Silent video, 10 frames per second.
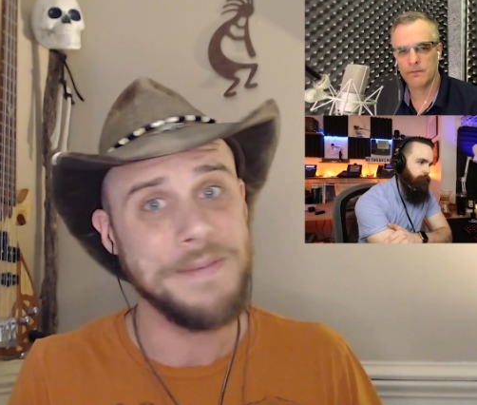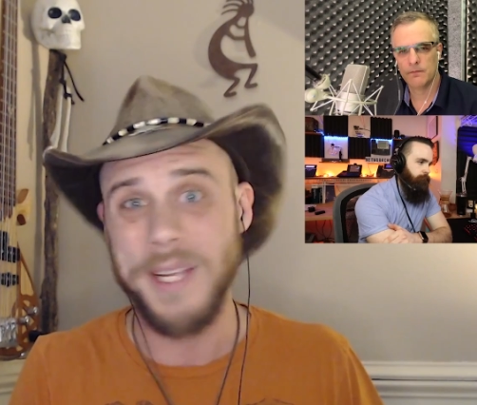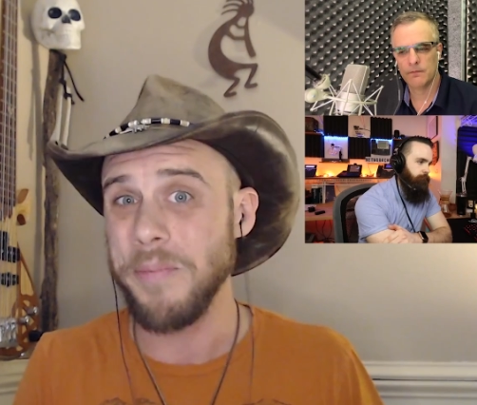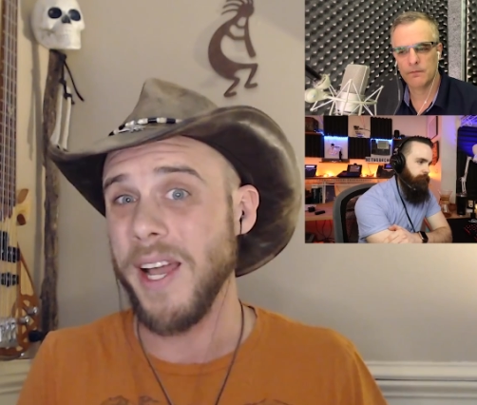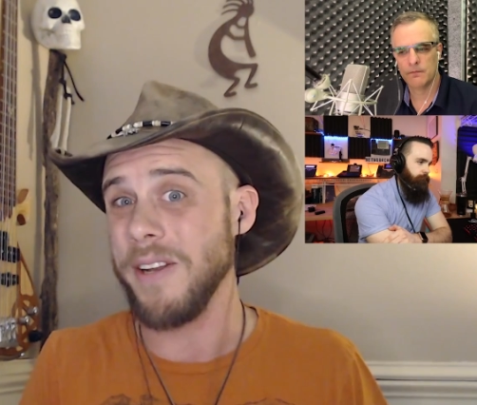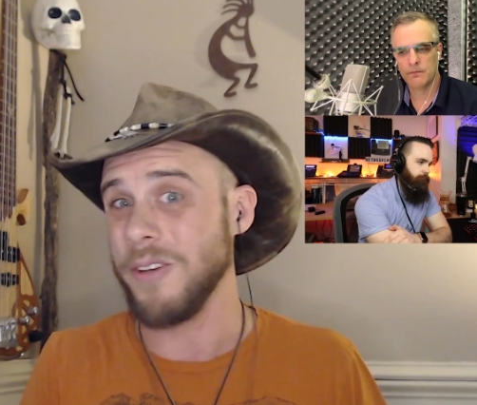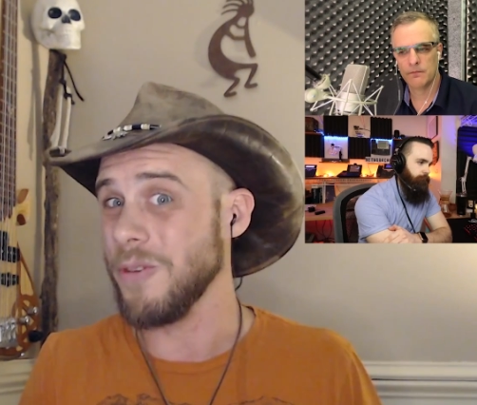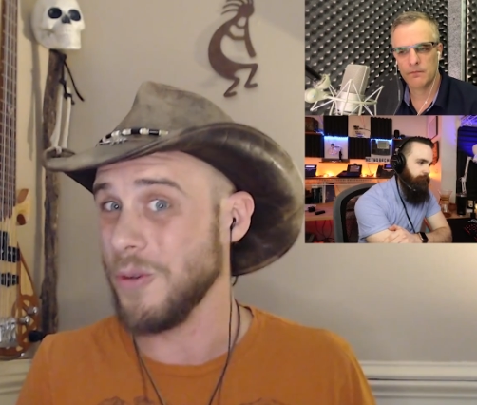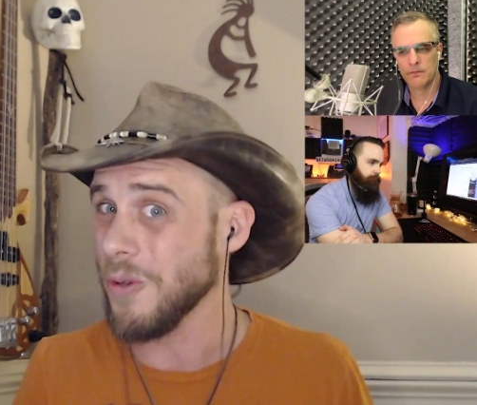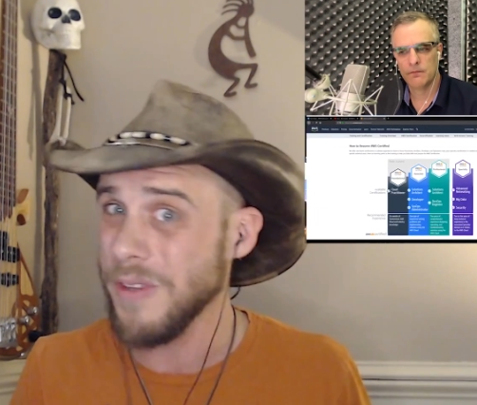Speaker 1: They apply to
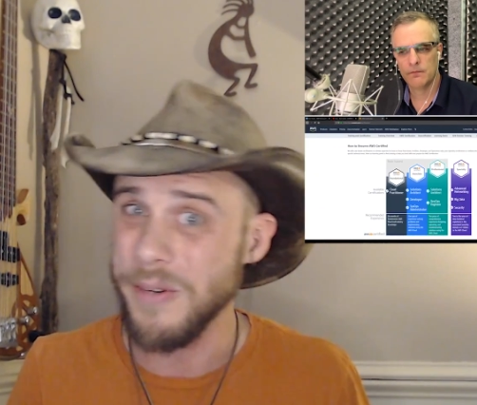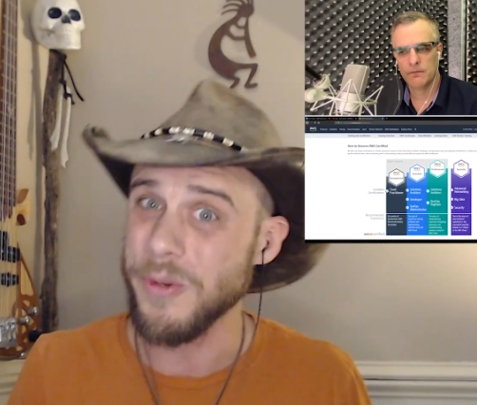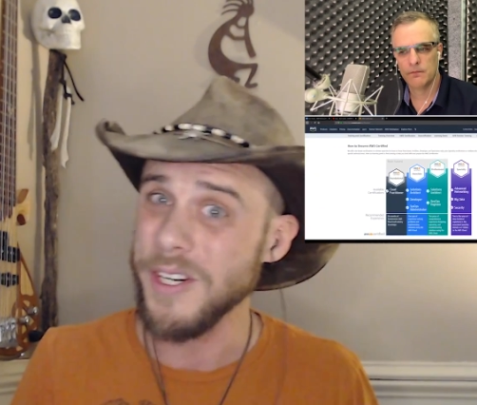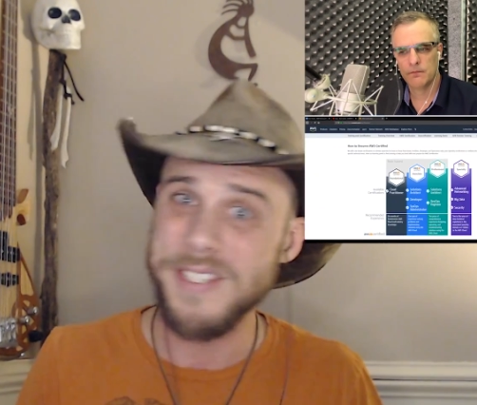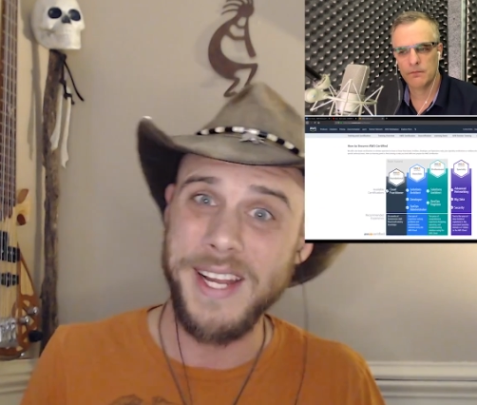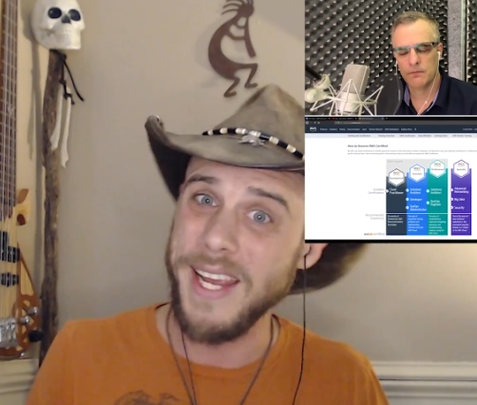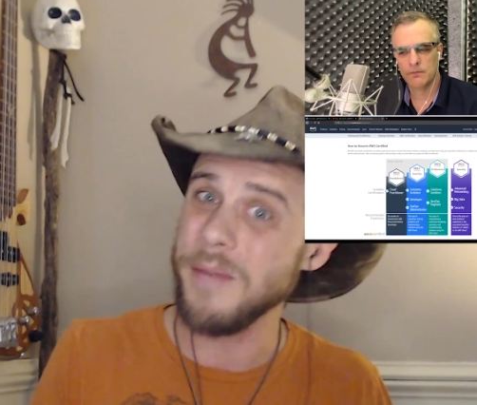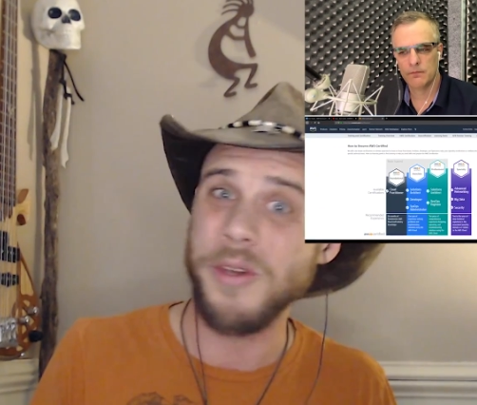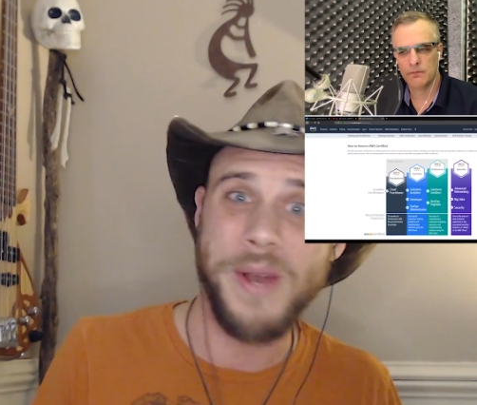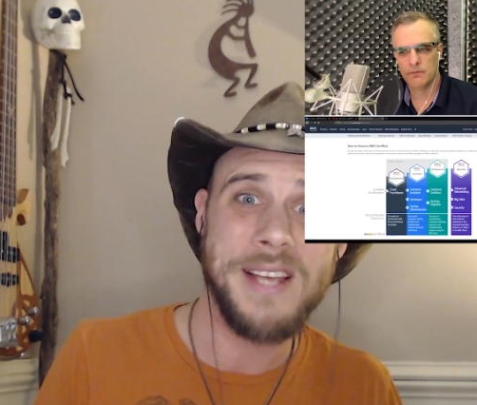Google that works in
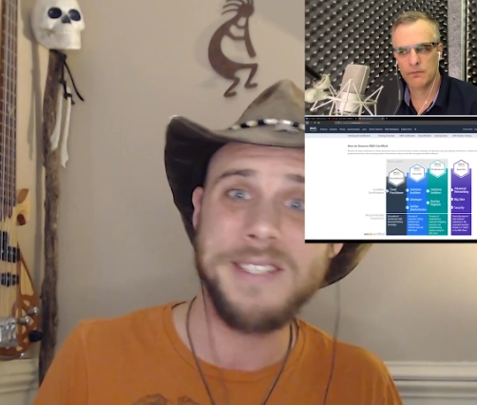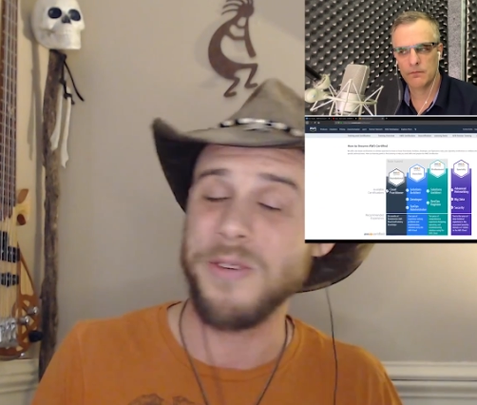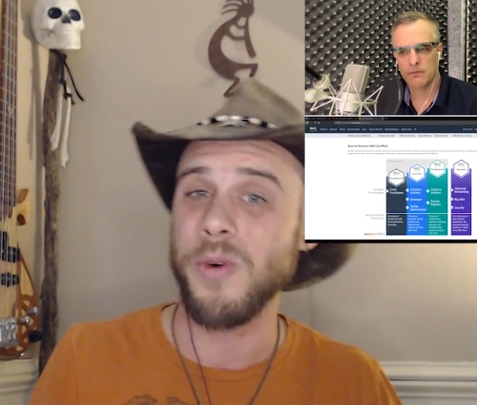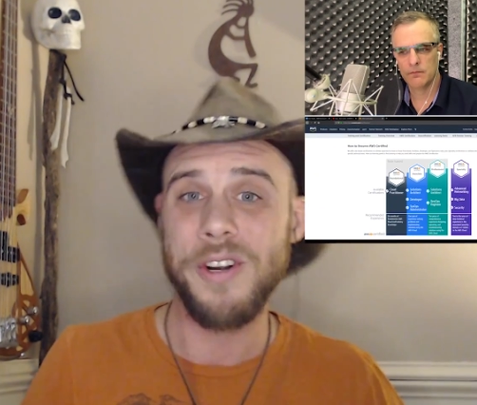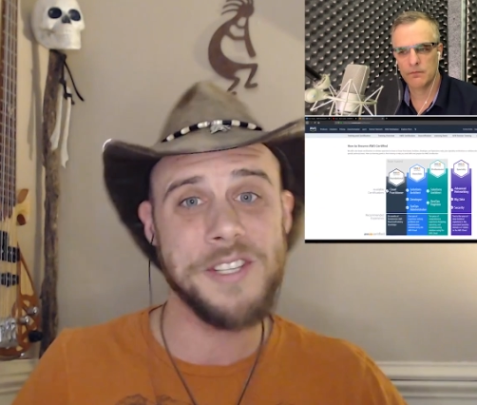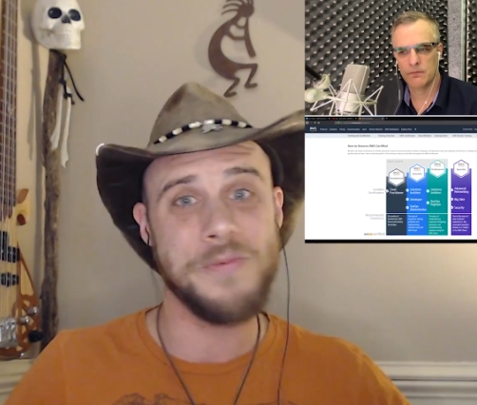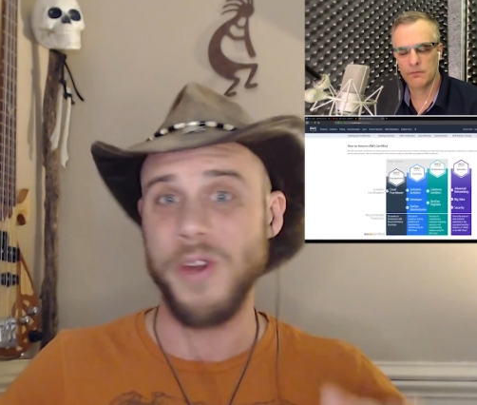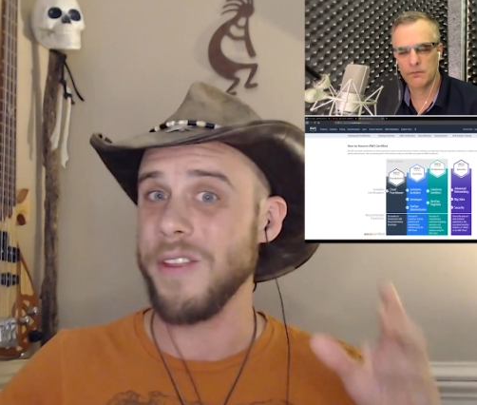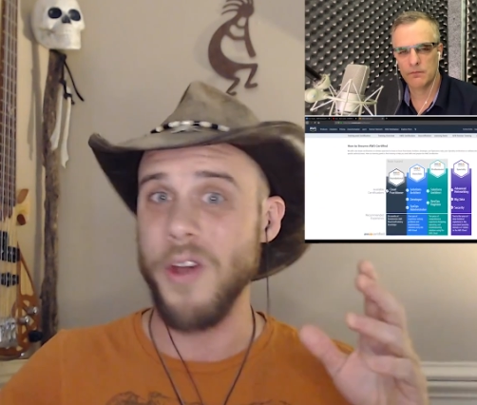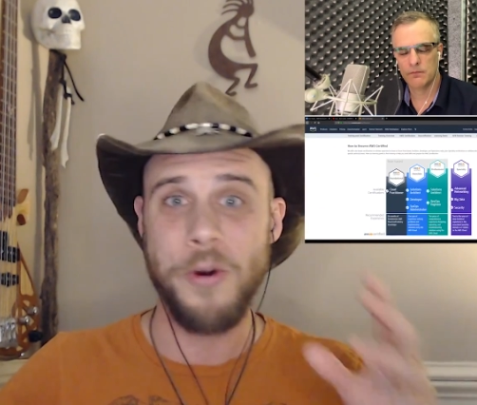AWS. It works
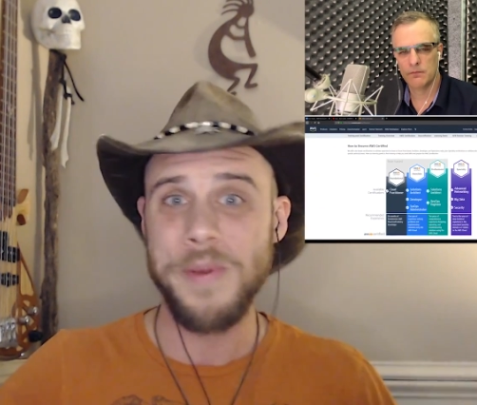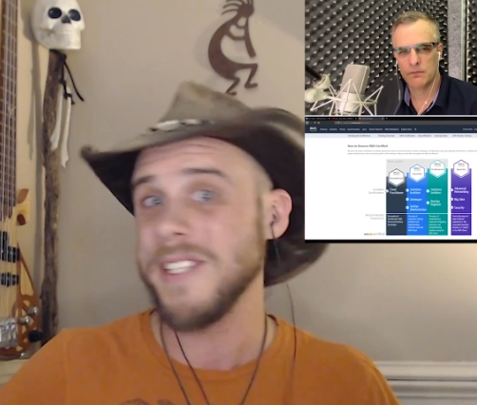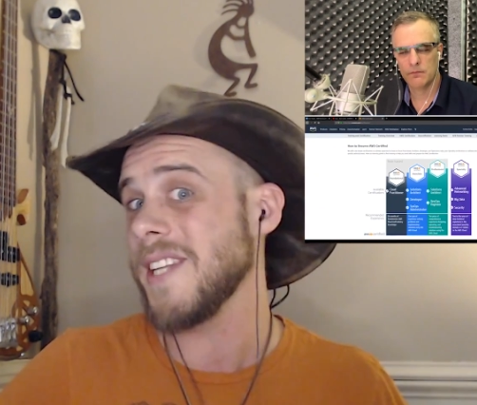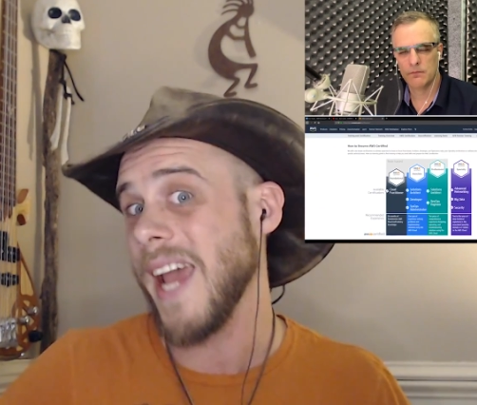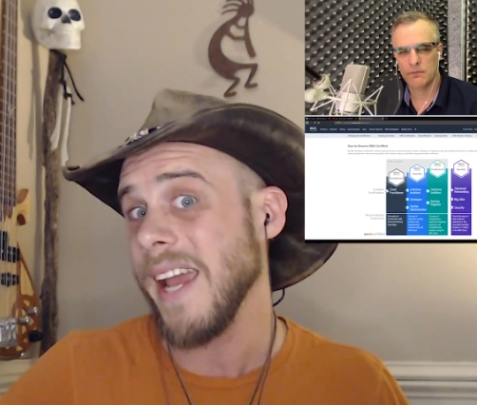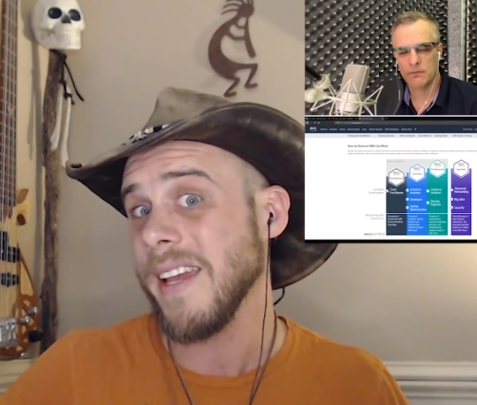with OpenStack.